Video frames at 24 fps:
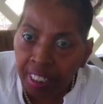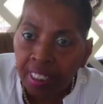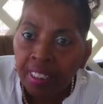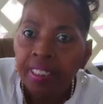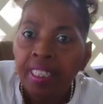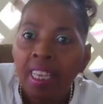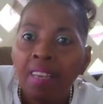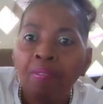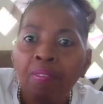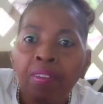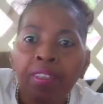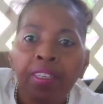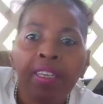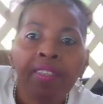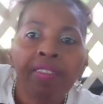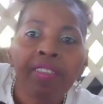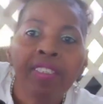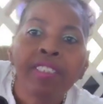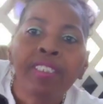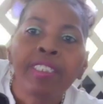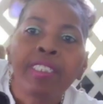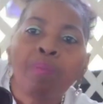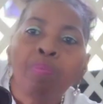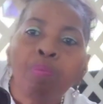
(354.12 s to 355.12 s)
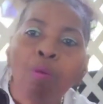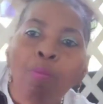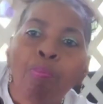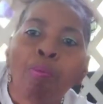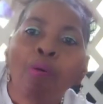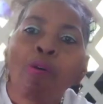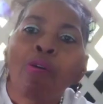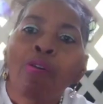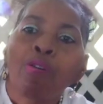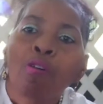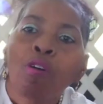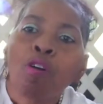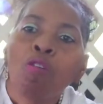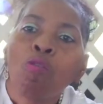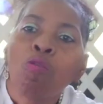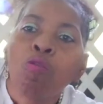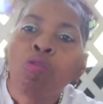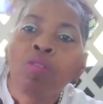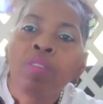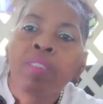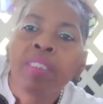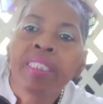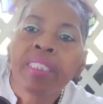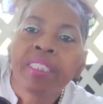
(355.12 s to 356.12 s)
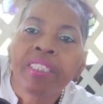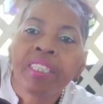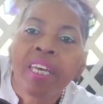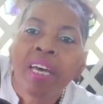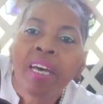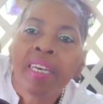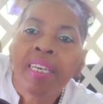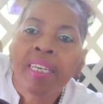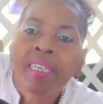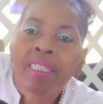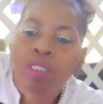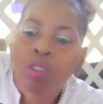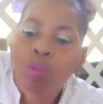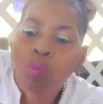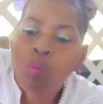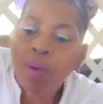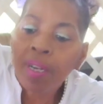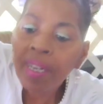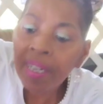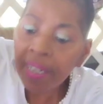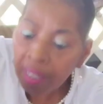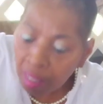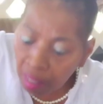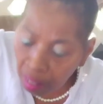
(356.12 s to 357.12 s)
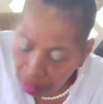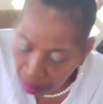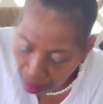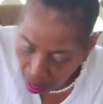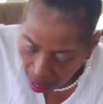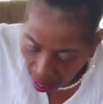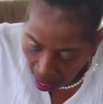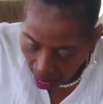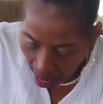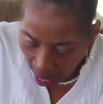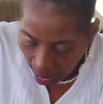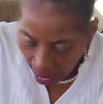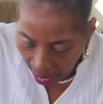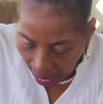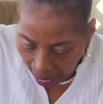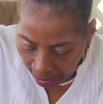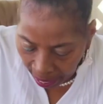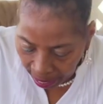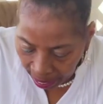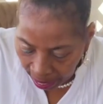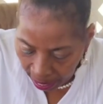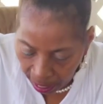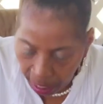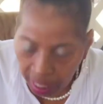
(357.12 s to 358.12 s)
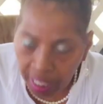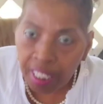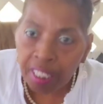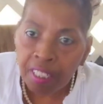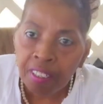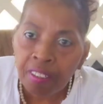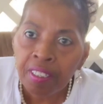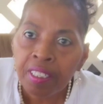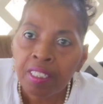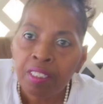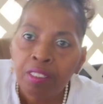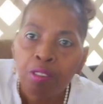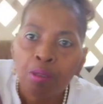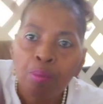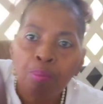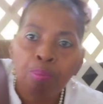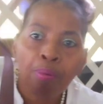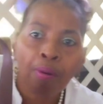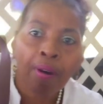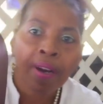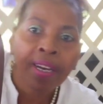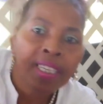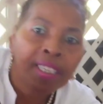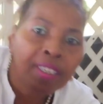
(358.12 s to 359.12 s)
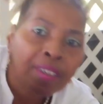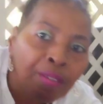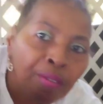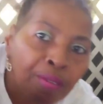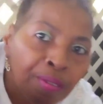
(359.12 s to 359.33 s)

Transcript: does have another zipper part over on this side as well. And then here is the Brighton